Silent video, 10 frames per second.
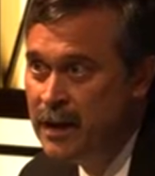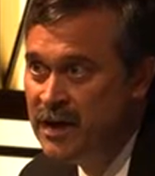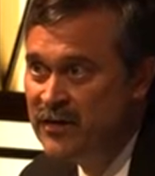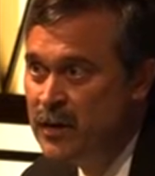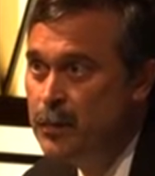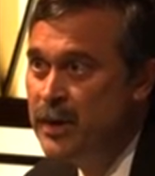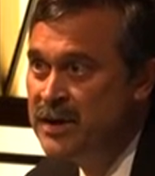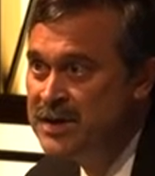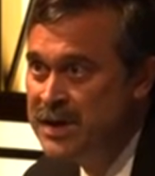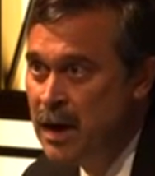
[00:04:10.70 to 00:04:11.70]
It is
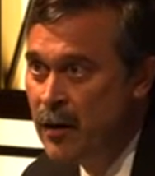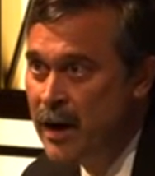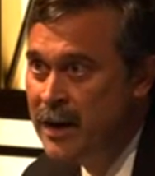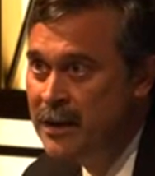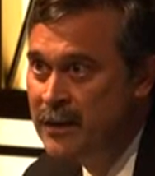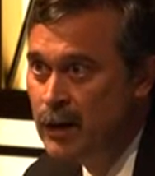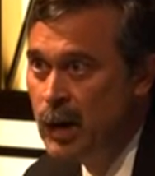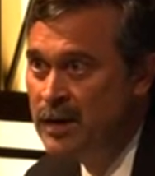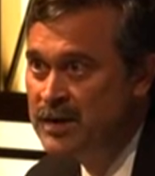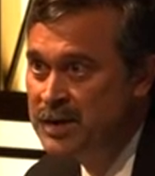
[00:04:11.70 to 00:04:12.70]
complete CRA. They're the
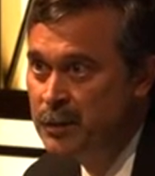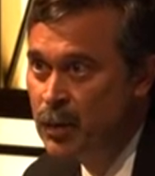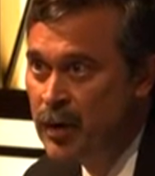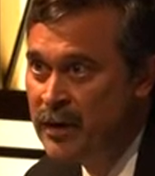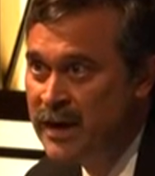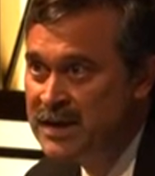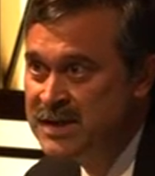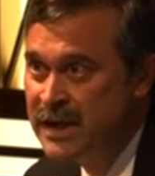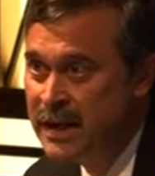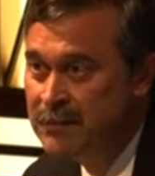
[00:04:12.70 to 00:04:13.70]
largest employer in that
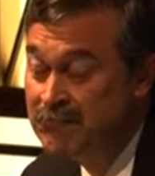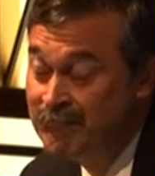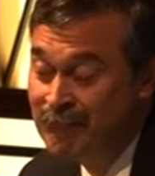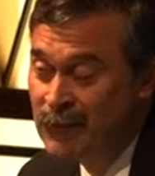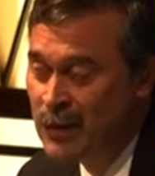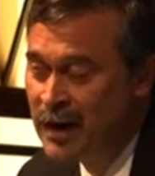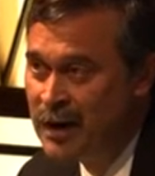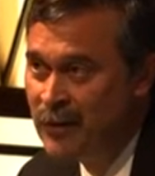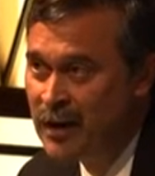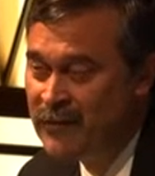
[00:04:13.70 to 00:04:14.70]
city. Don't get
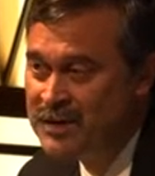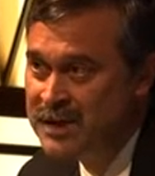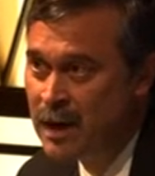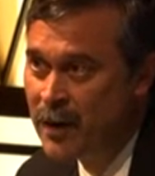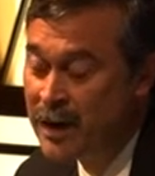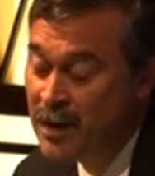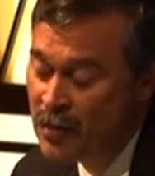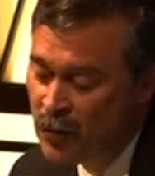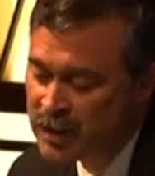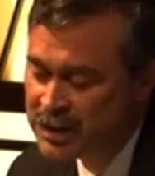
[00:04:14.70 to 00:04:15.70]
any credit for CRA.
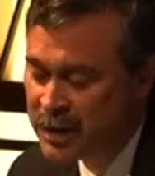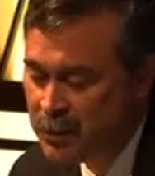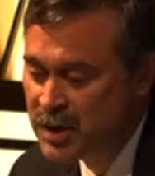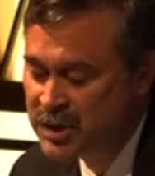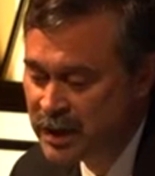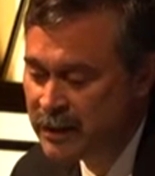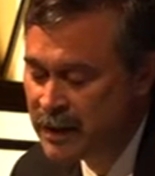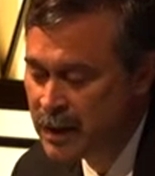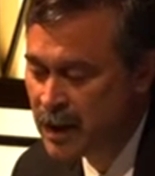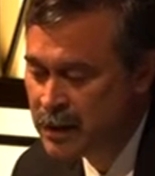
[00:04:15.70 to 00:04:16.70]
Fortunately, in Michigan,
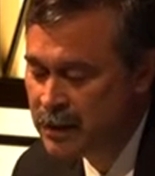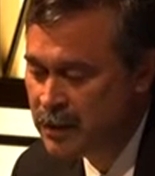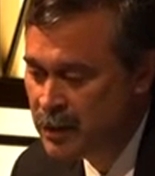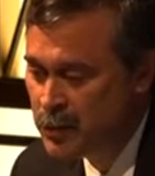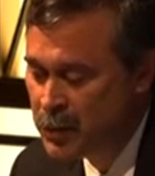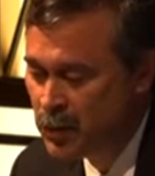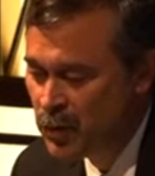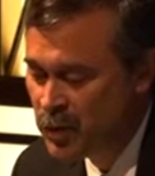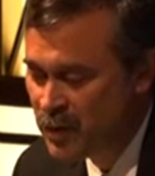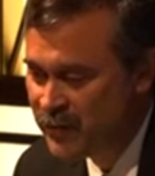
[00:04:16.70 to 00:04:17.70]
the people
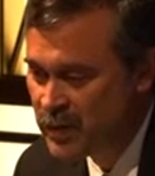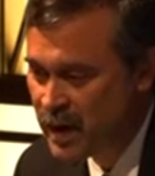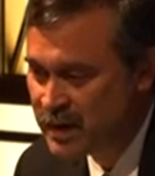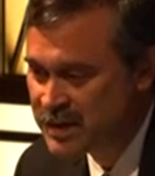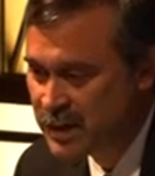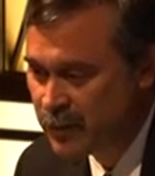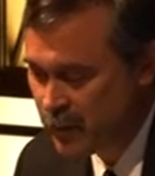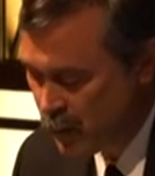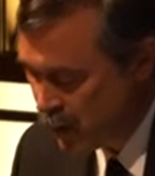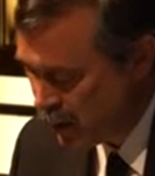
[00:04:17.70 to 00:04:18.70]
who do
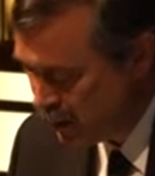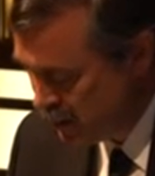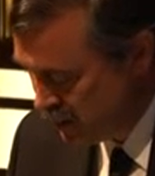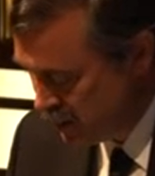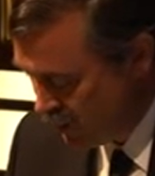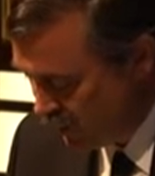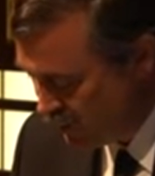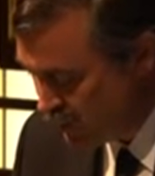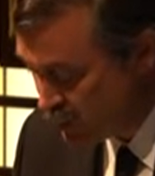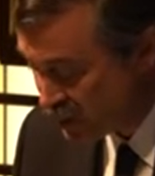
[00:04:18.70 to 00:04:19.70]
FDIC
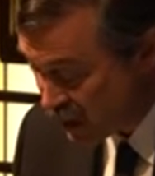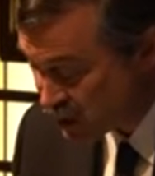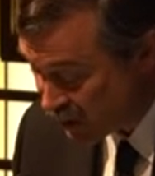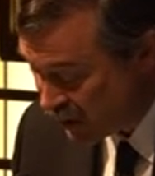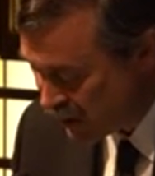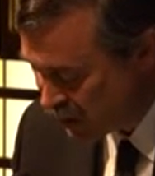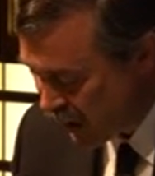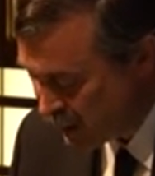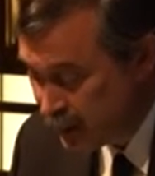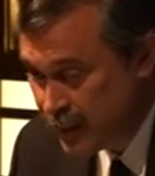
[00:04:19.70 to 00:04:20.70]
reviews actually get
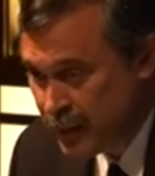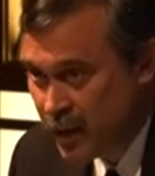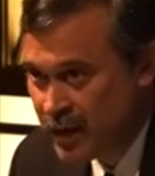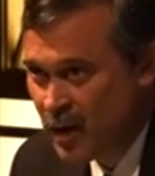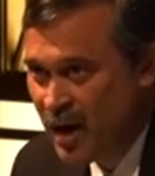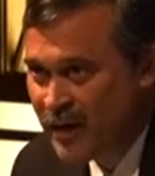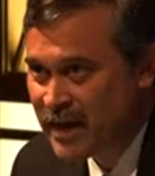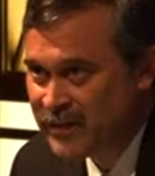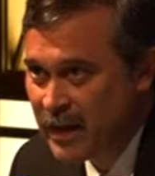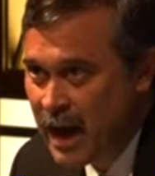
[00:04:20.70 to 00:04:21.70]
that. And you go, oh,
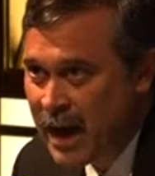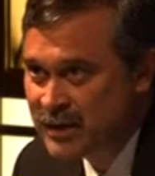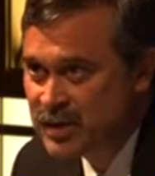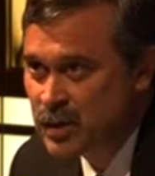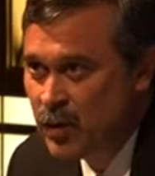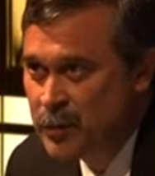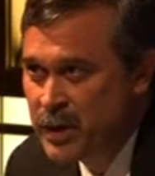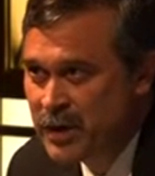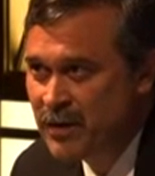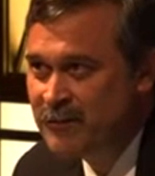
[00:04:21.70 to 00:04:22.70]
that's an odd story,
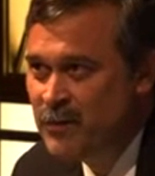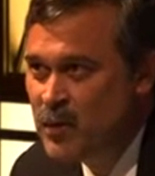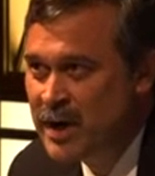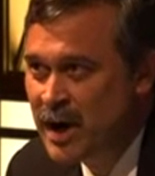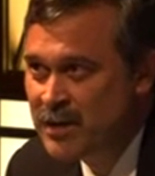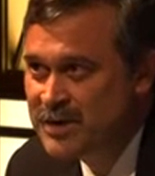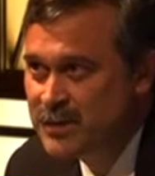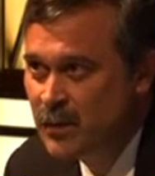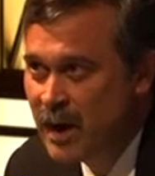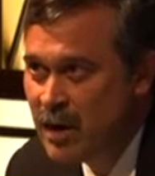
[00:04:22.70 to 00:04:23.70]
Peter. Who
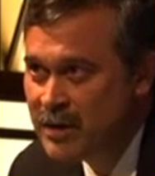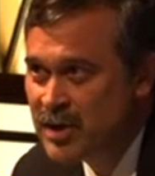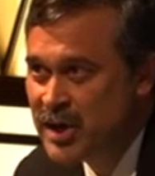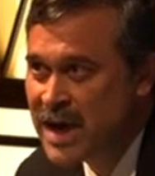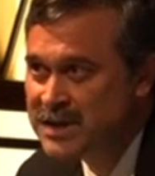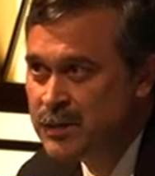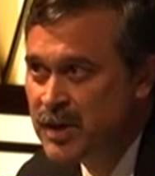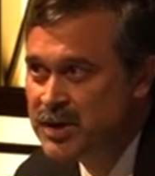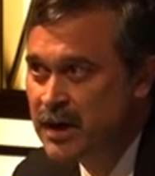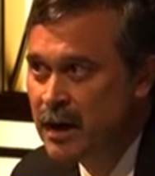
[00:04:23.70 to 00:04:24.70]
cares? Well, in Jackson,
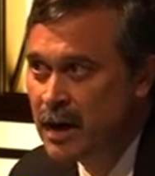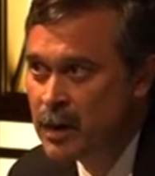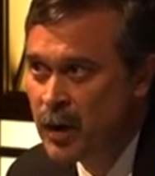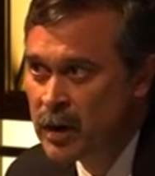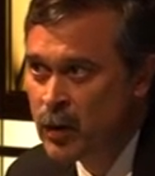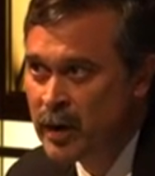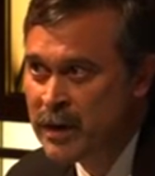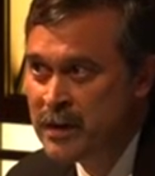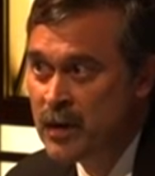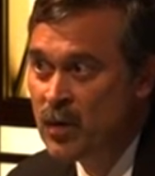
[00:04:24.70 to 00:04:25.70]
Michigan, another market we're
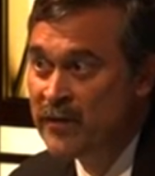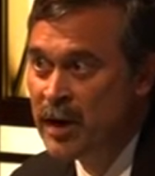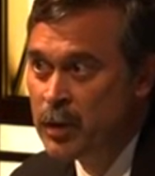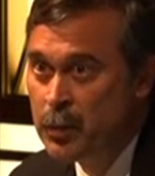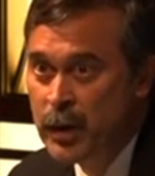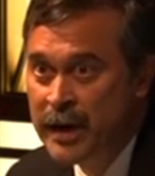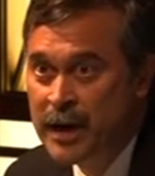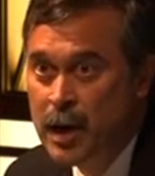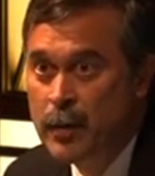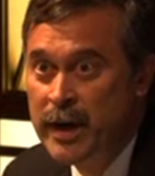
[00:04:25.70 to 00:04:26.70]
in, we have another plating
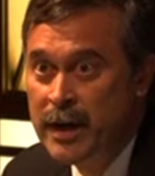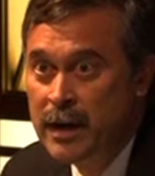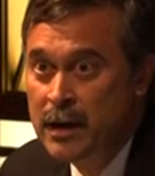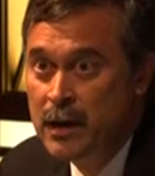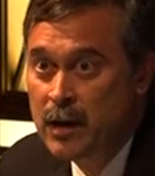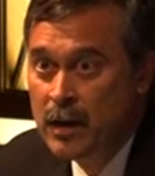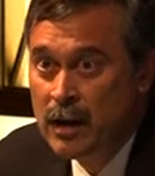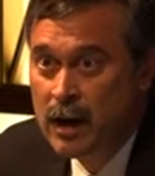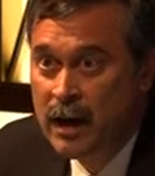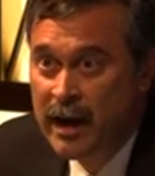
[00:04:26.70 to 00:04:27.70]
company.
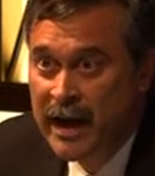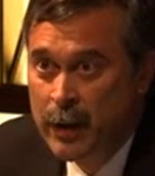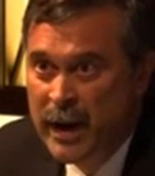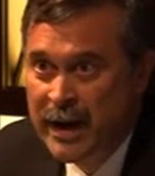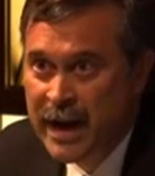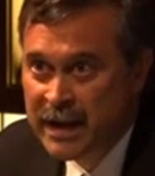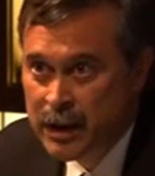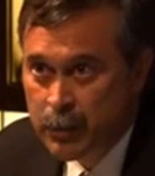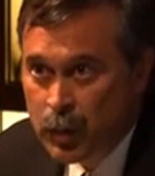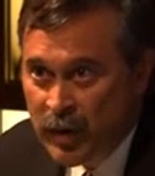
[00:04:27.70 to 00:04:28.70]
Had about 90
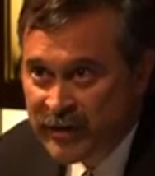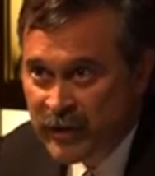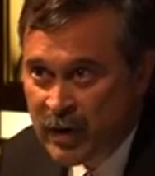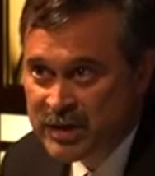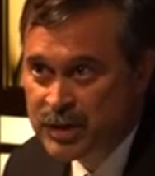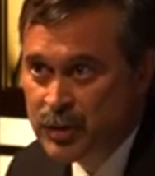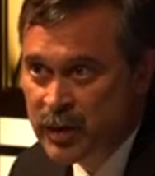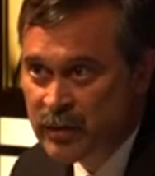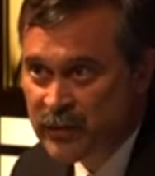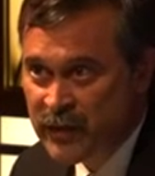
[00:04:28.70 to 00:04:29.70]
employees. Now it's
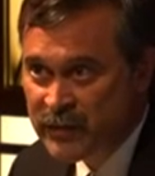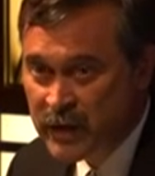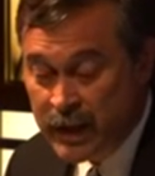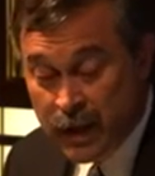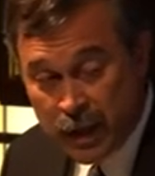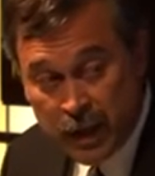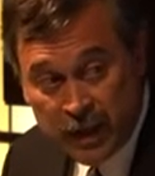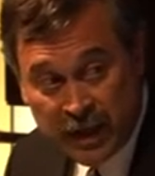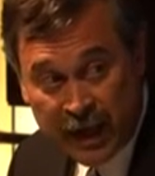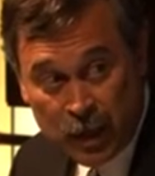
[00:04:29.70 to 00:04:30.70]
250.
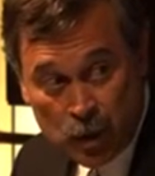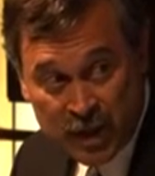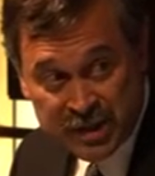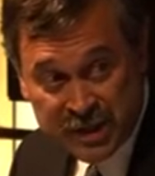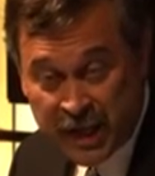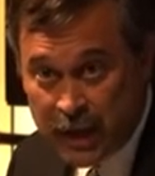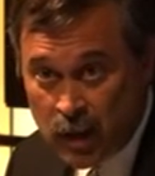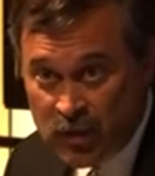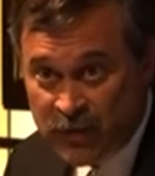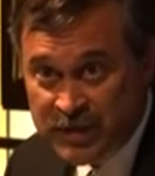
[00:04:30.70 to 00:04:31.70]
Got a USDA
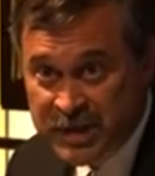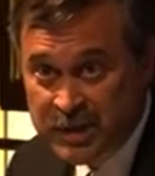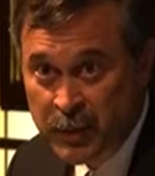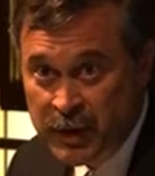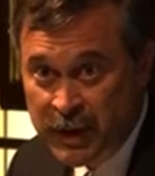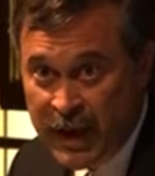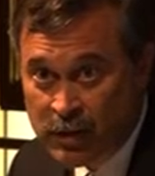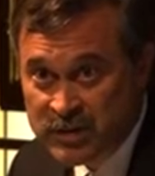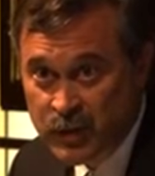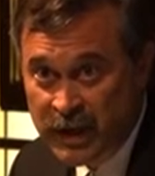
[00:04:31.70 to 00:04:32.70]
loan for $6 million,
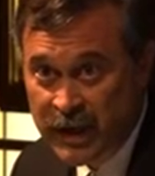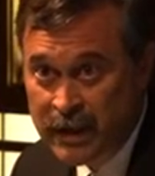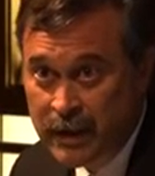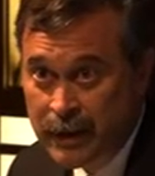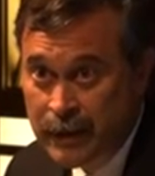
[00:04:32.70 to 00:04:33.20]
we did.